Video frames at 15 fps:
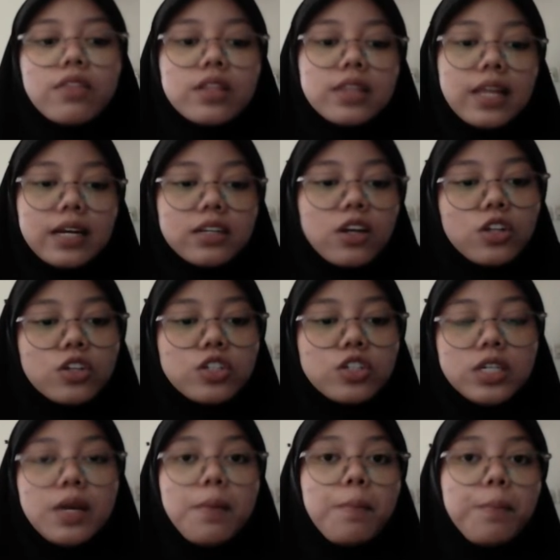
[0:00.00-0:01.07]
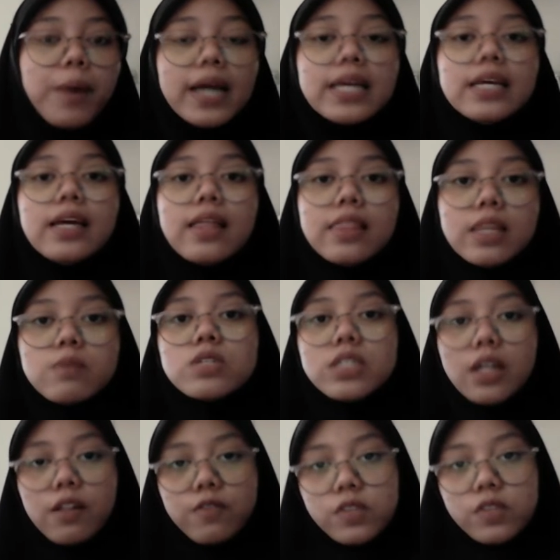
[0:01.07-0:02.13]
the technology by
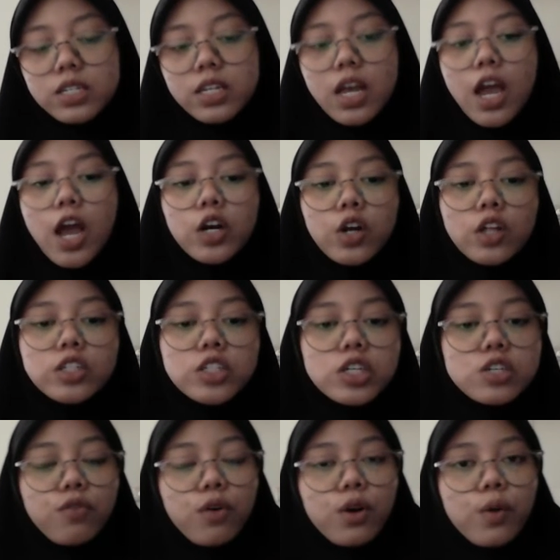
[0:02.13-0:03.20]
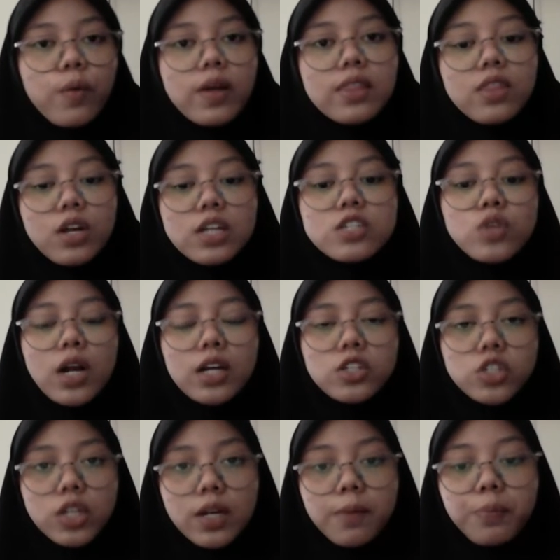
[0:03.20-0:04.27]
themselves, not just following the
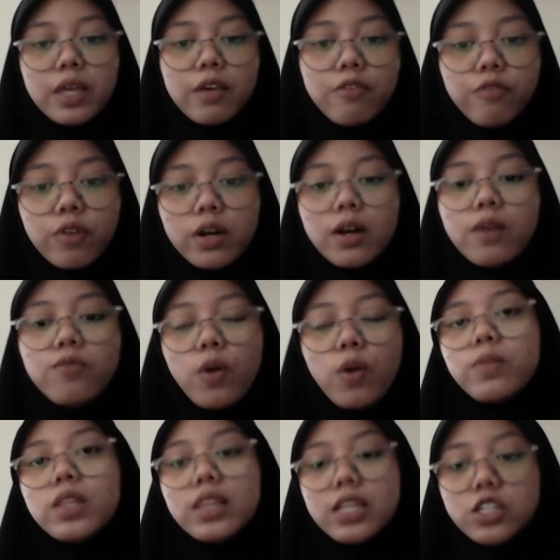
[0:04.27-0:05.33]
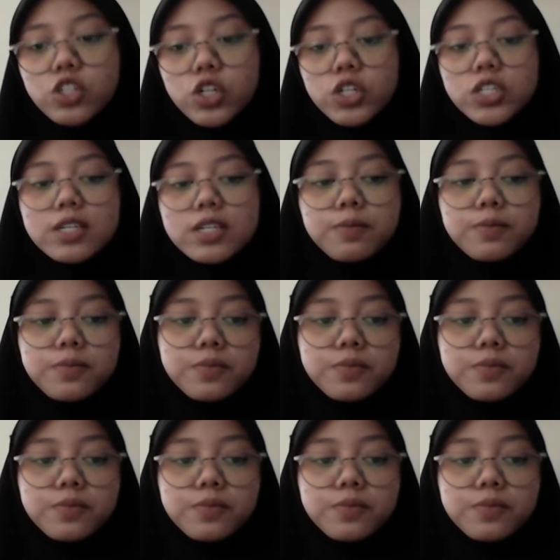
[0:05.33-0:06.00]
instruction given from the teachers.